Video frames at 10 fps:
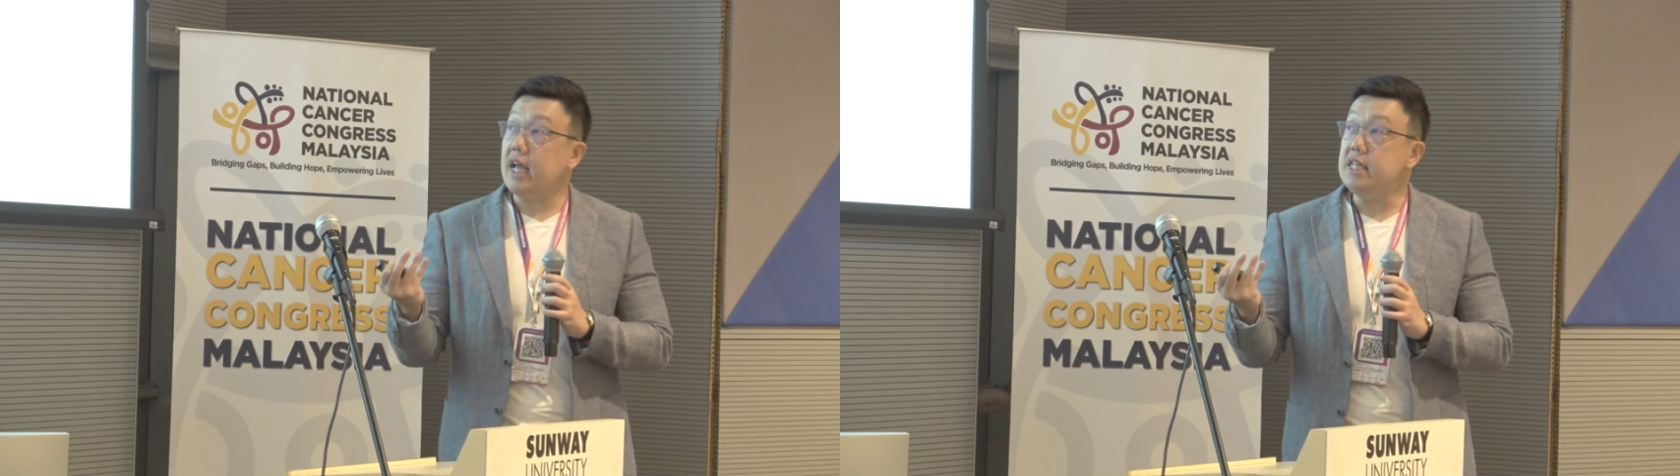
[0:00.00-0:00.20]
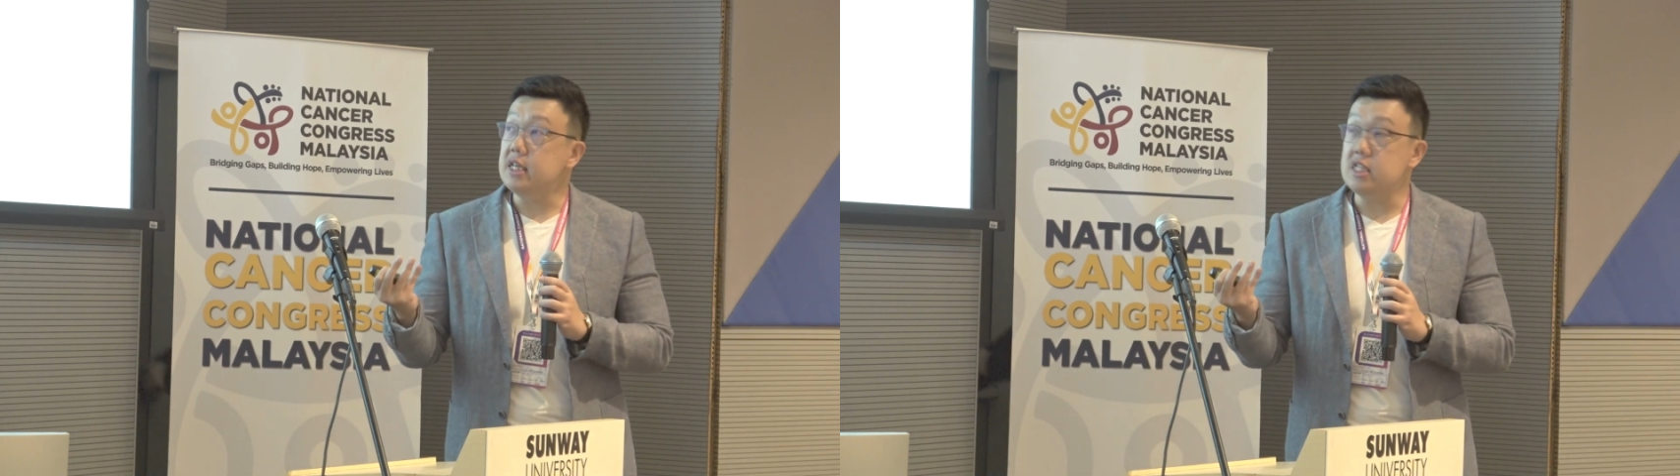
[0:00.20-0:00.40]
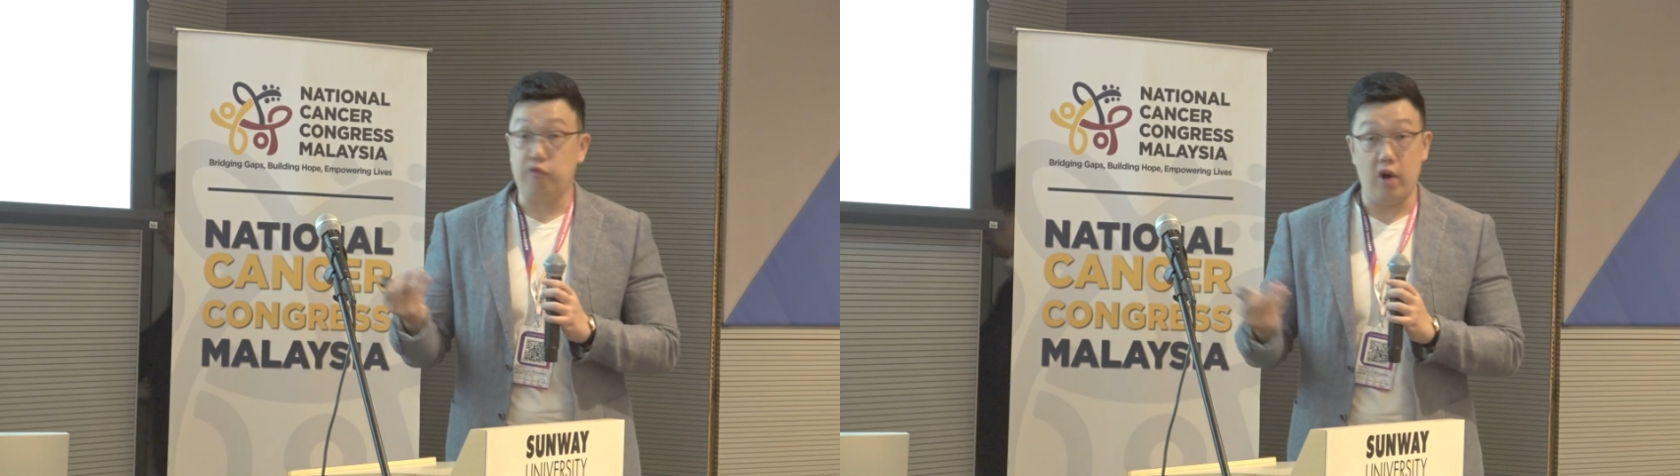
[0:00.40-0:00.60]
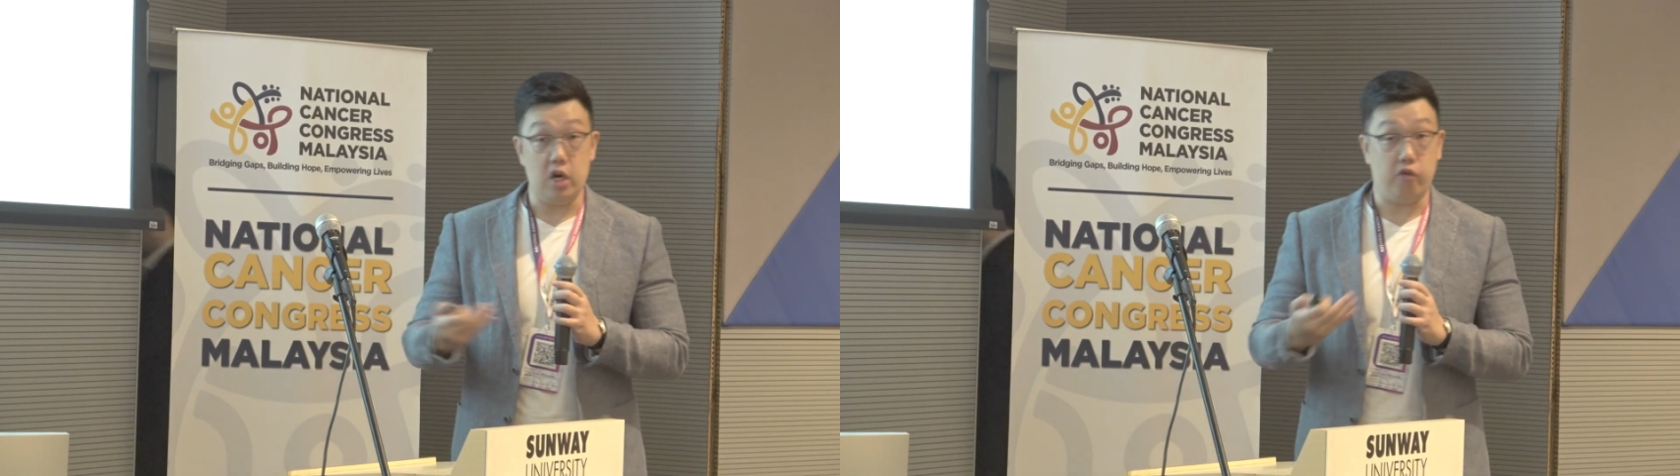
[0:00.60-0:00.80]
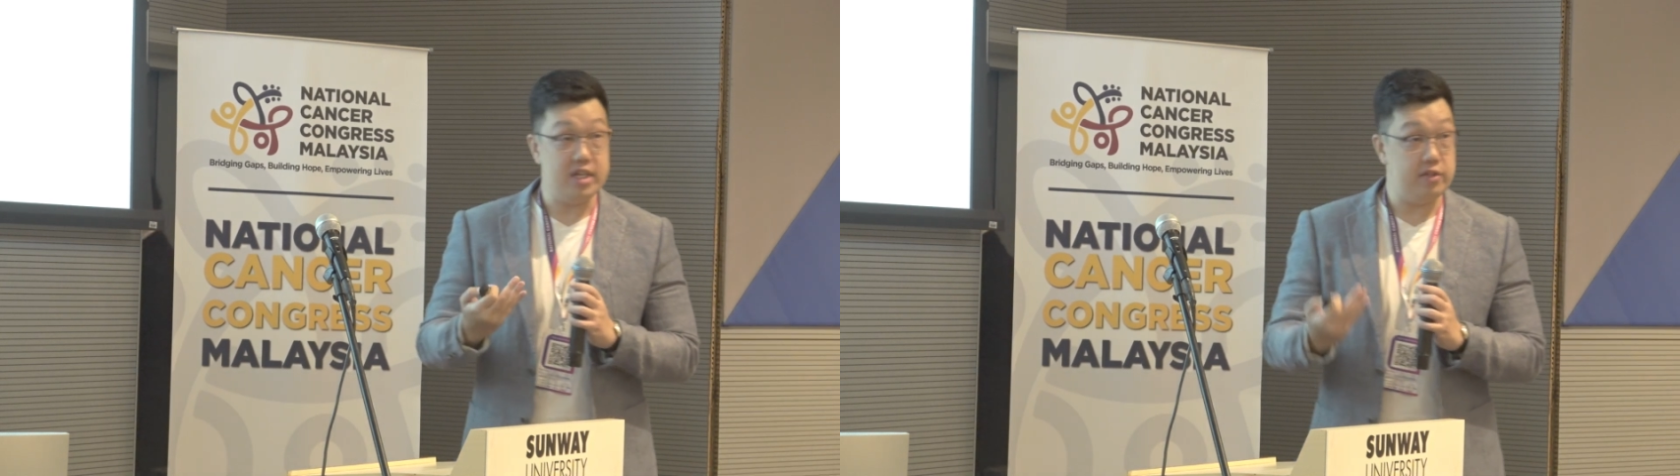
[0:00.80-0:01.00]
cancer is a very
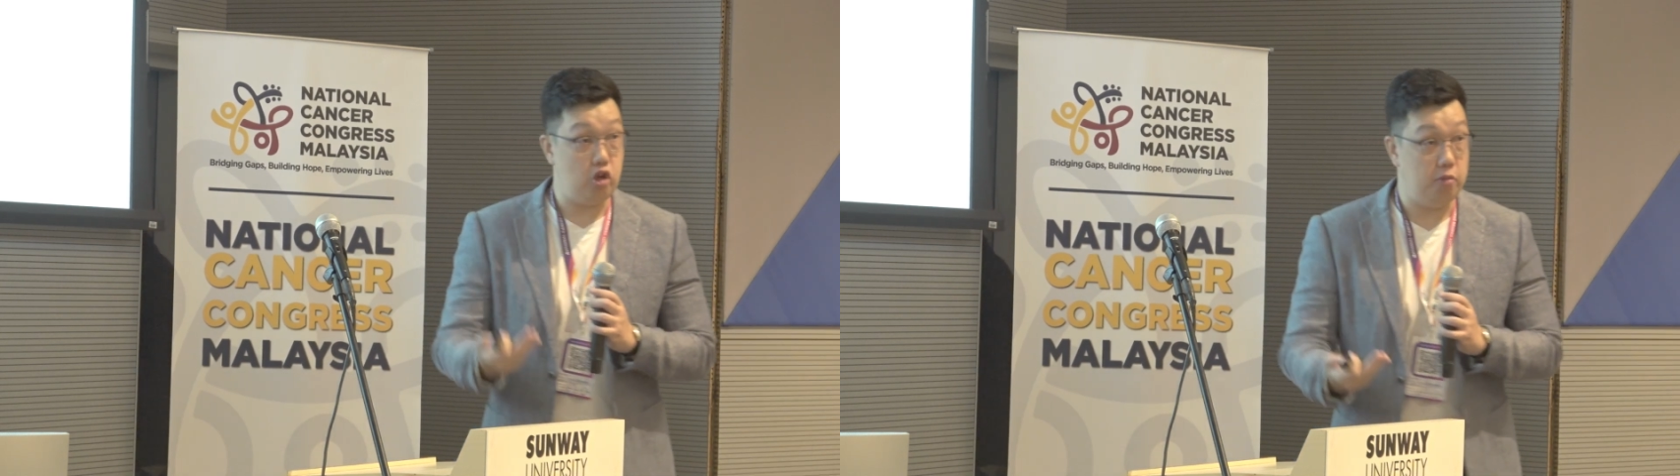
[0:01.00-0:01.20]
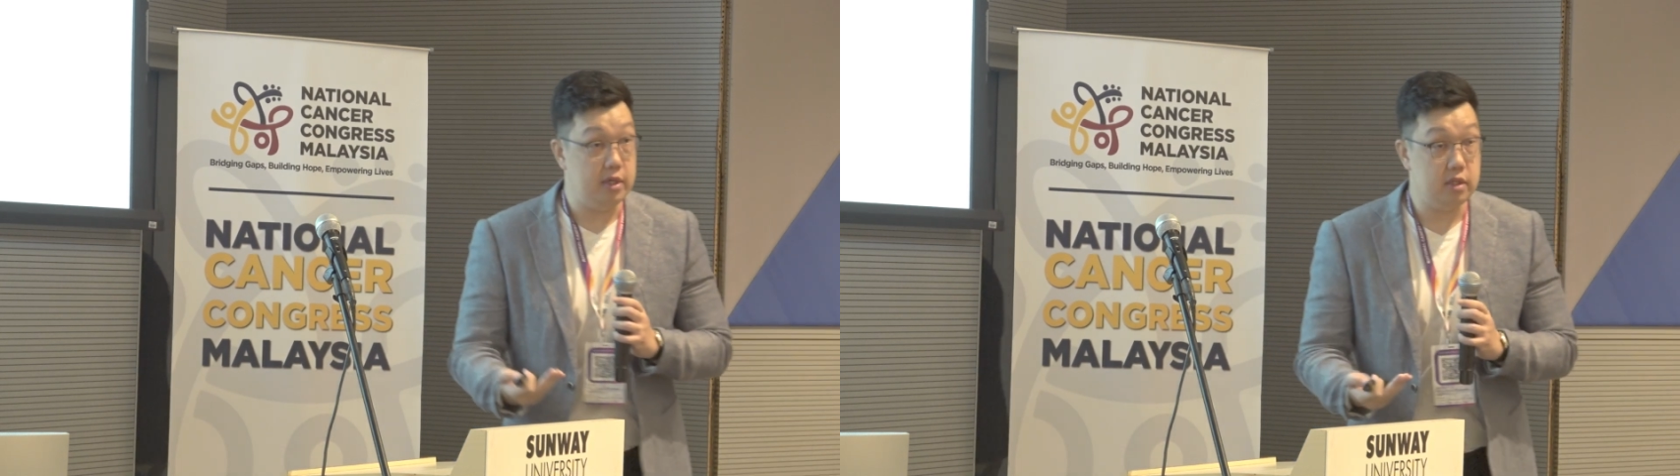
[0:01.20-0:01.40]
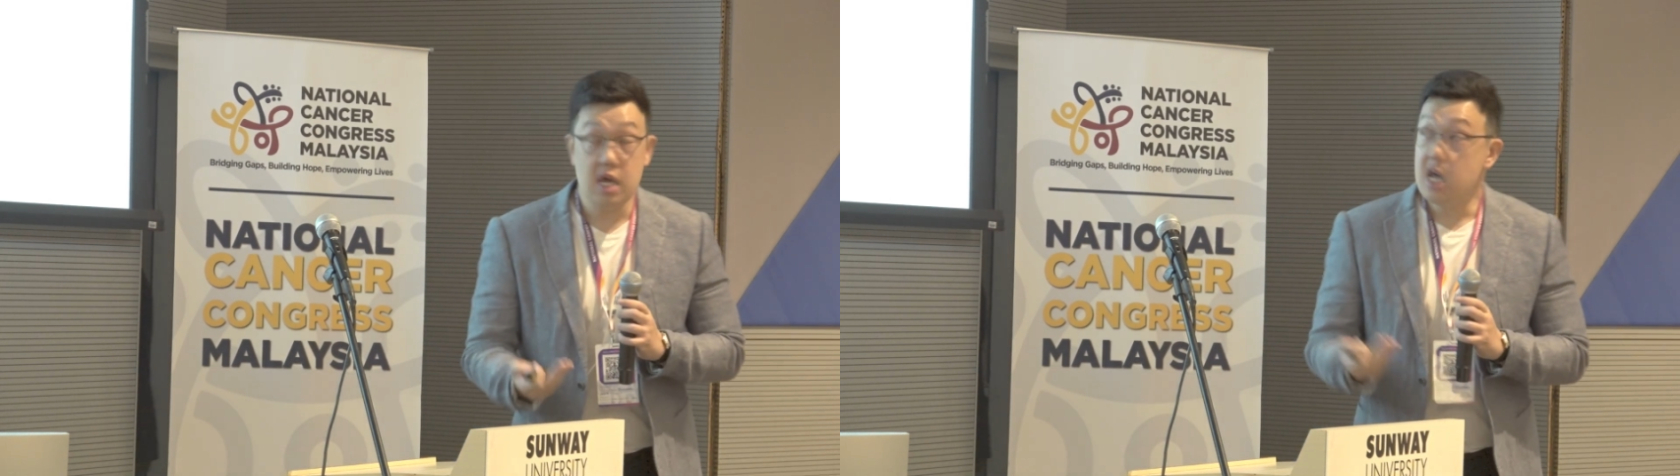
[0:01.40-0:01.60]
aggressive illness.